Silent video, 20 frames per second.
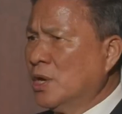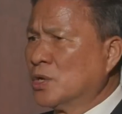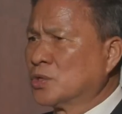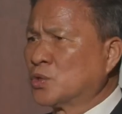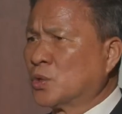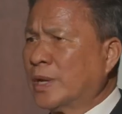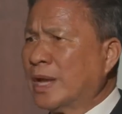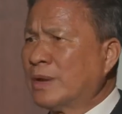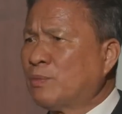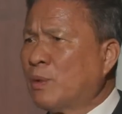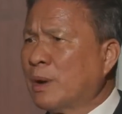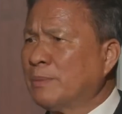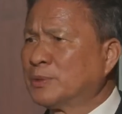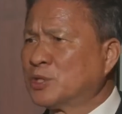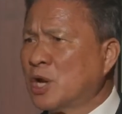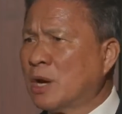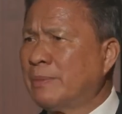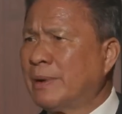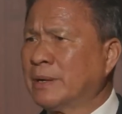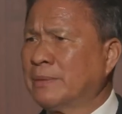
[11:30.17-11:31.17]
So that's why I'm
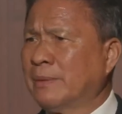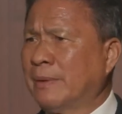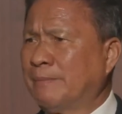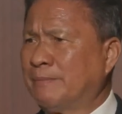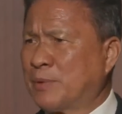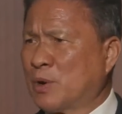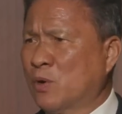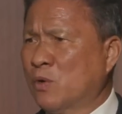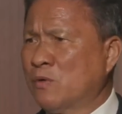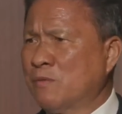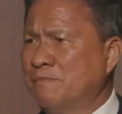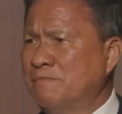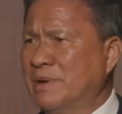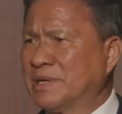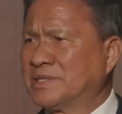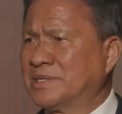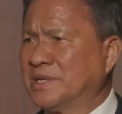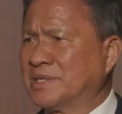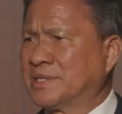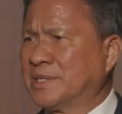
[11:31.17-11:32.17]
talking about
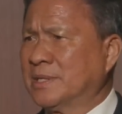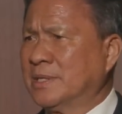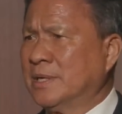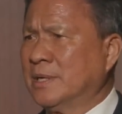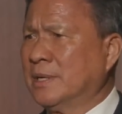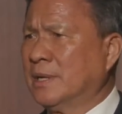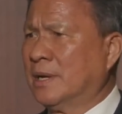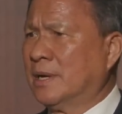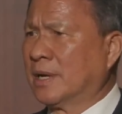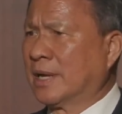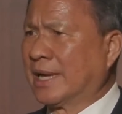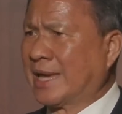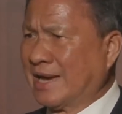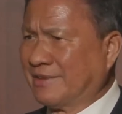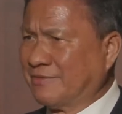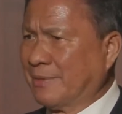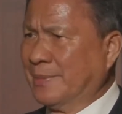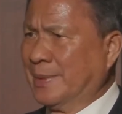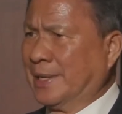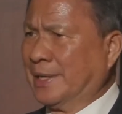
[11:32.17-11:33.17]
pro-business uh,
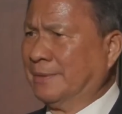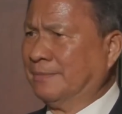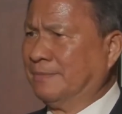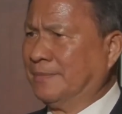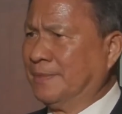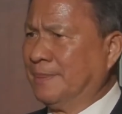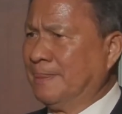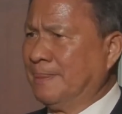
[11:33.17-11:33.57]
government.